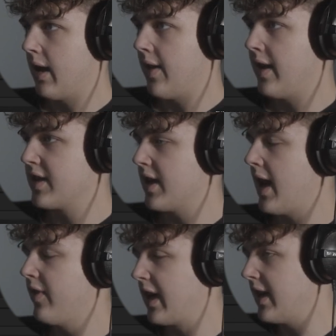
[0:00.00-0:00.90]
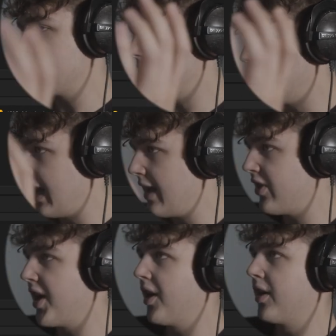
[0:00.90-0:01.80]
And then it's gonna have like a nice little hit
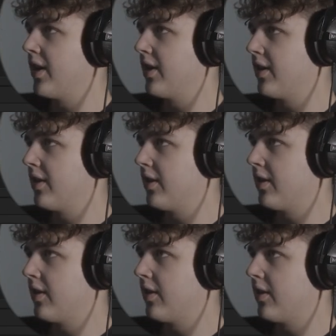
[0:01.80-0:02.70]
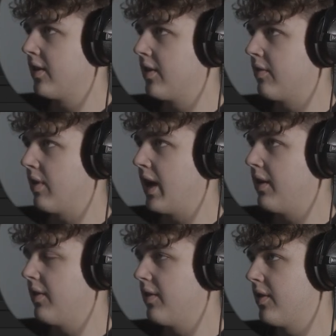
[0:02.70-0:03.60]
there,
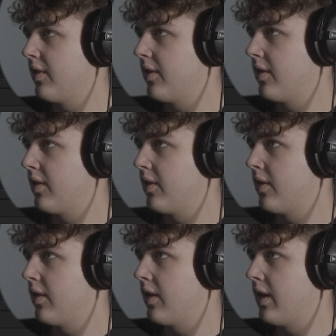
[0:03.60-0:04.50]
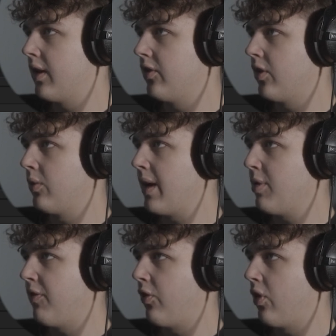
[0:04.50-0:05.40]
right? So right
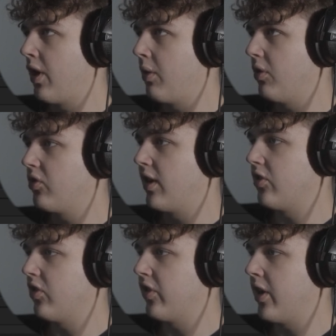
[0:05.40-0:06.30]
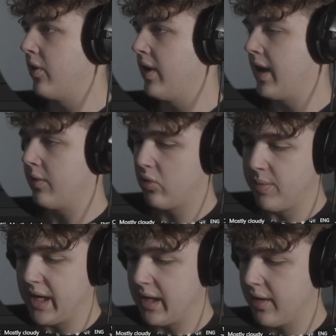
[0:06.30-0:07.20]
before it, we'll stretch this out and we'll
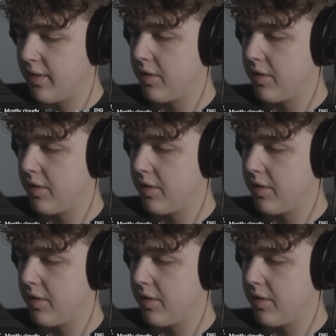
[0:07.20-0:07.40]
make it